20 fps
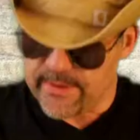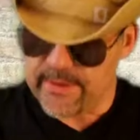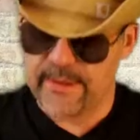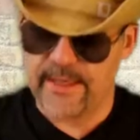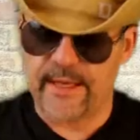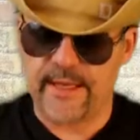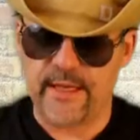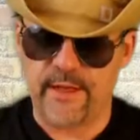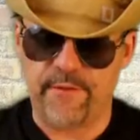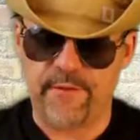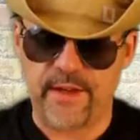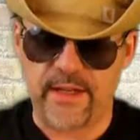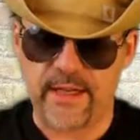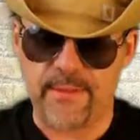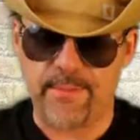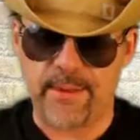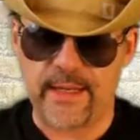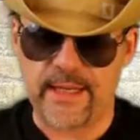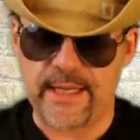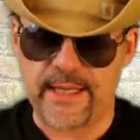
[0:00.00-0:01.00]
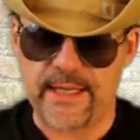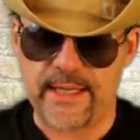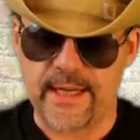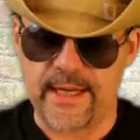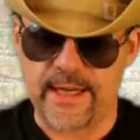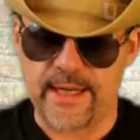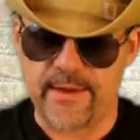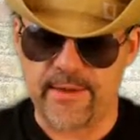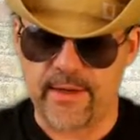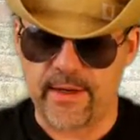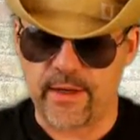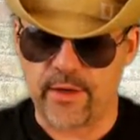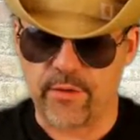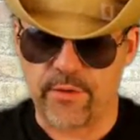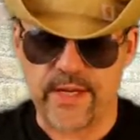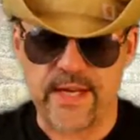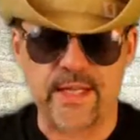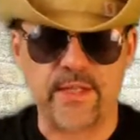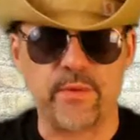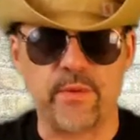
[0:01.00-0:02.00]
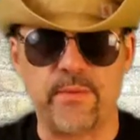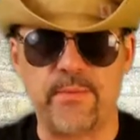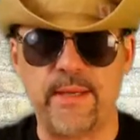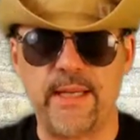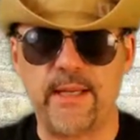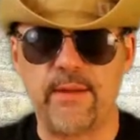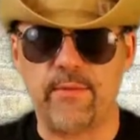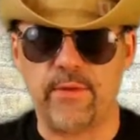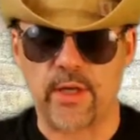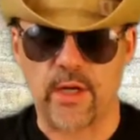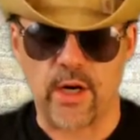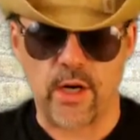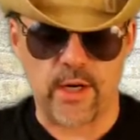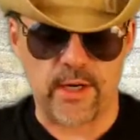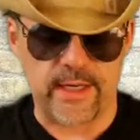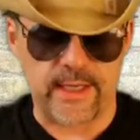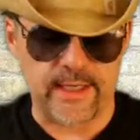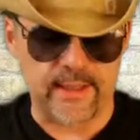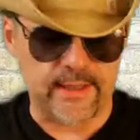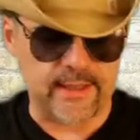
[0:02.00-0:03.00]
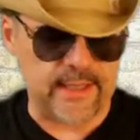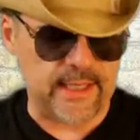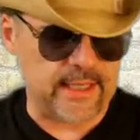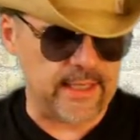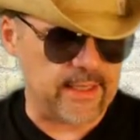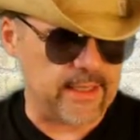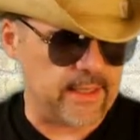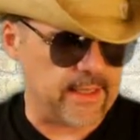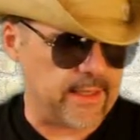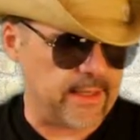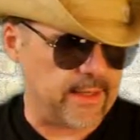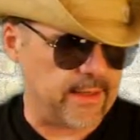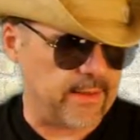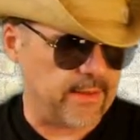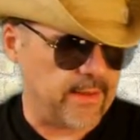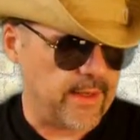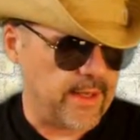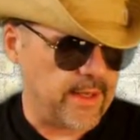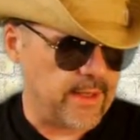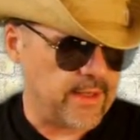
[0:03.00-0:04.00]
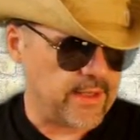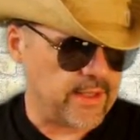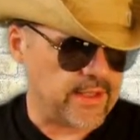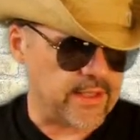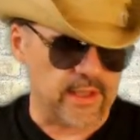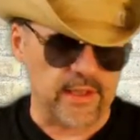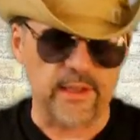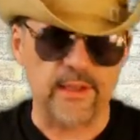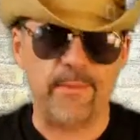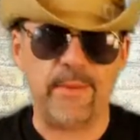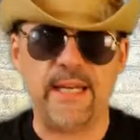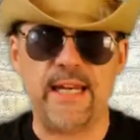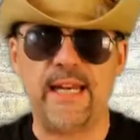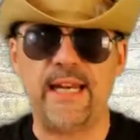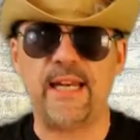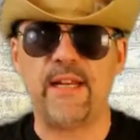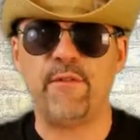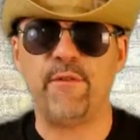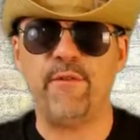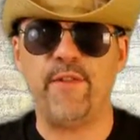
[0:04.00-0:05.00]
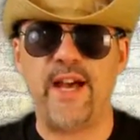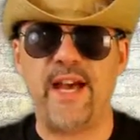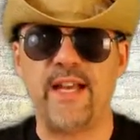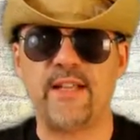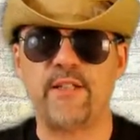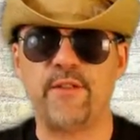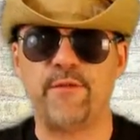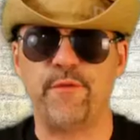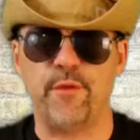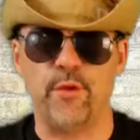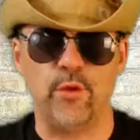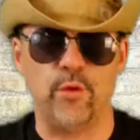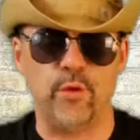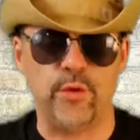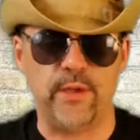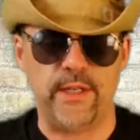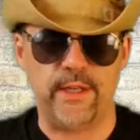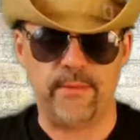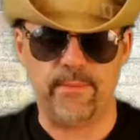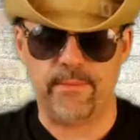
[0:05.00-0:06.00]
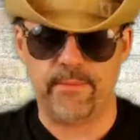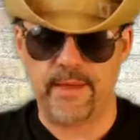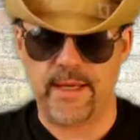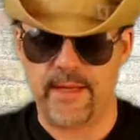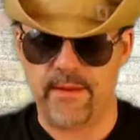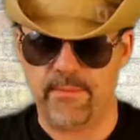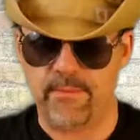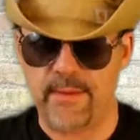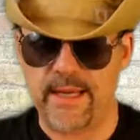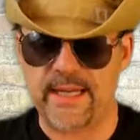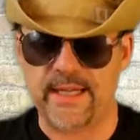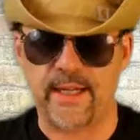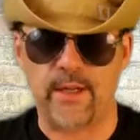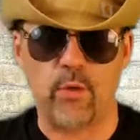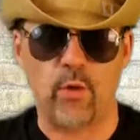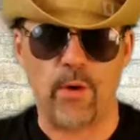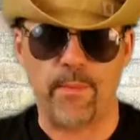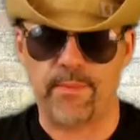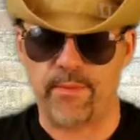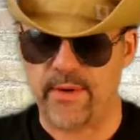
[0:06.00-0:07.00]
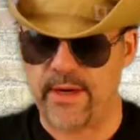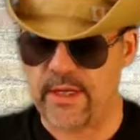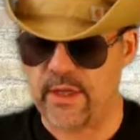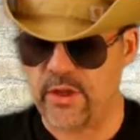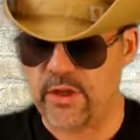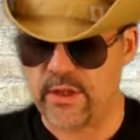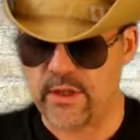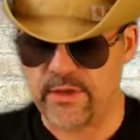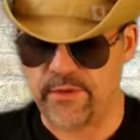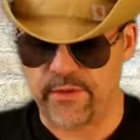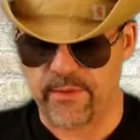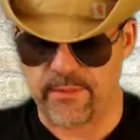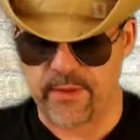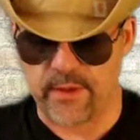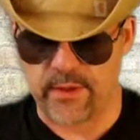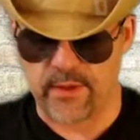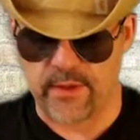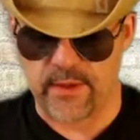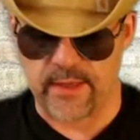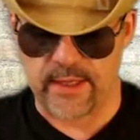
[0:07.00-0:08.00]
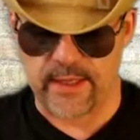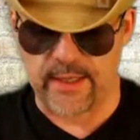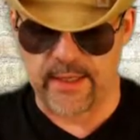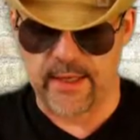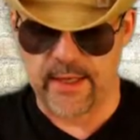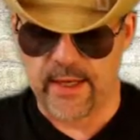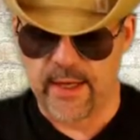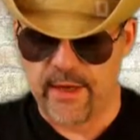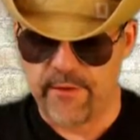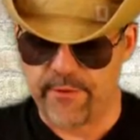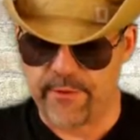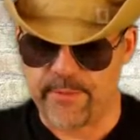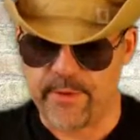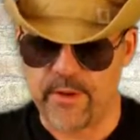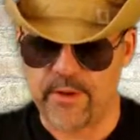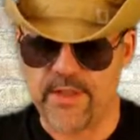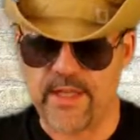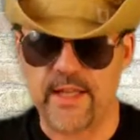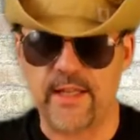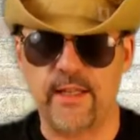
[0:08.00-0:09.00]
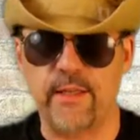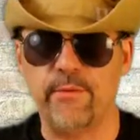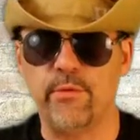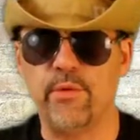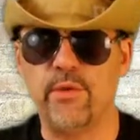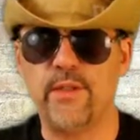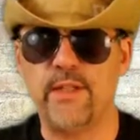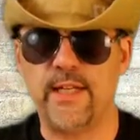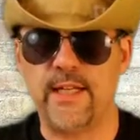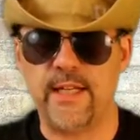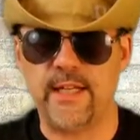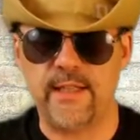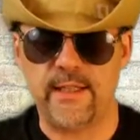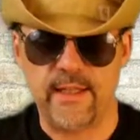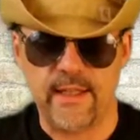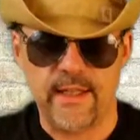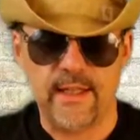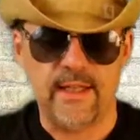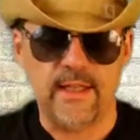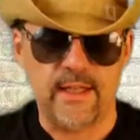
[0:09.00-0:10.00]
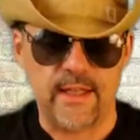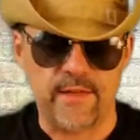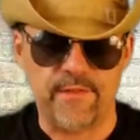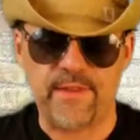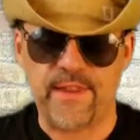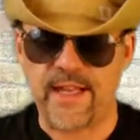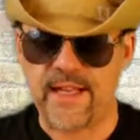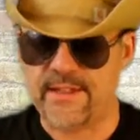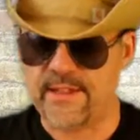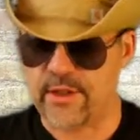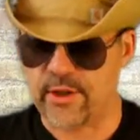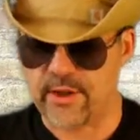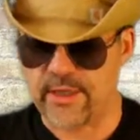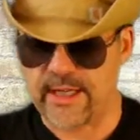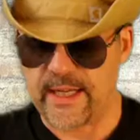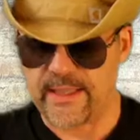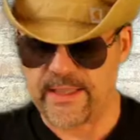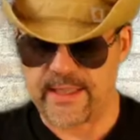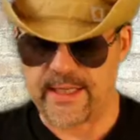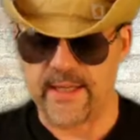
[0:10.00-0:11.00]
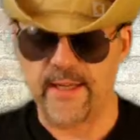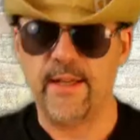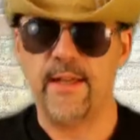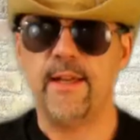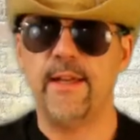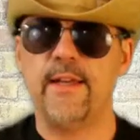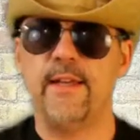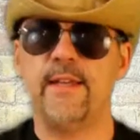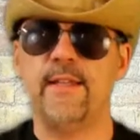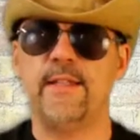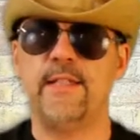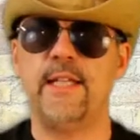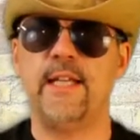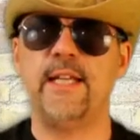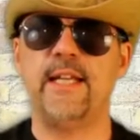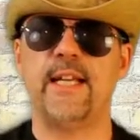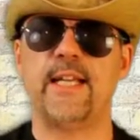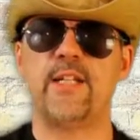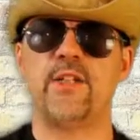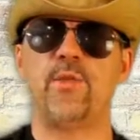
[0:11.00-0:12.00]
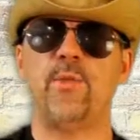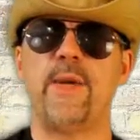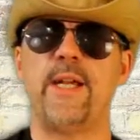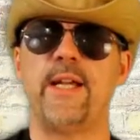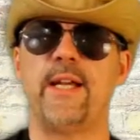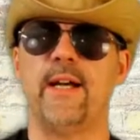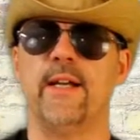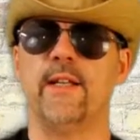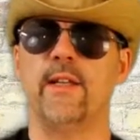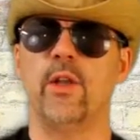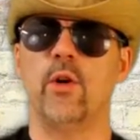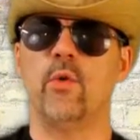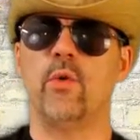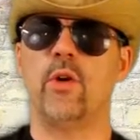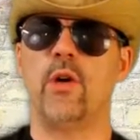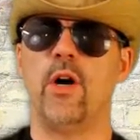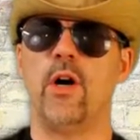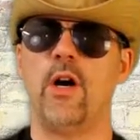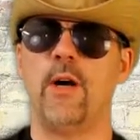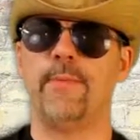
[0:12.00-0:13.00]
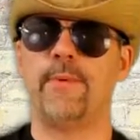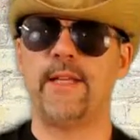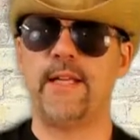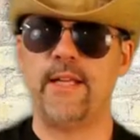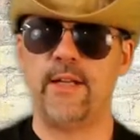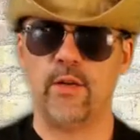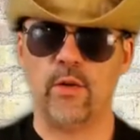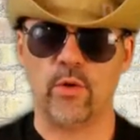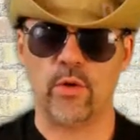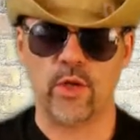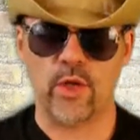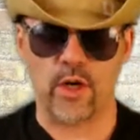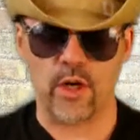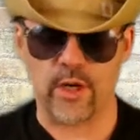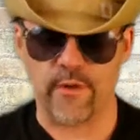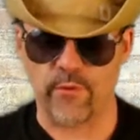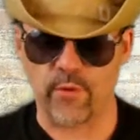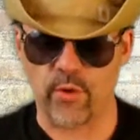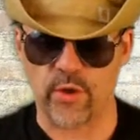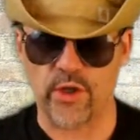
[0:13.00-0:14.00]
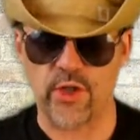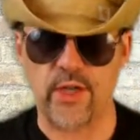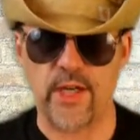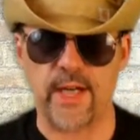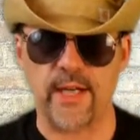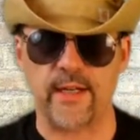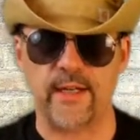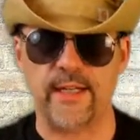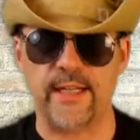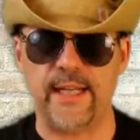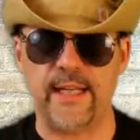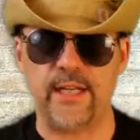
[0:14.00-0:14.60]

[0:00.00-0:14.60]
And if anybody uh, agrees with me regarding the uh, just eliminating fast food and, and mega corporations from your, uh, from your daily routine and if that's a good idea. See you next week on Low Carb Keto Carnivore Chat on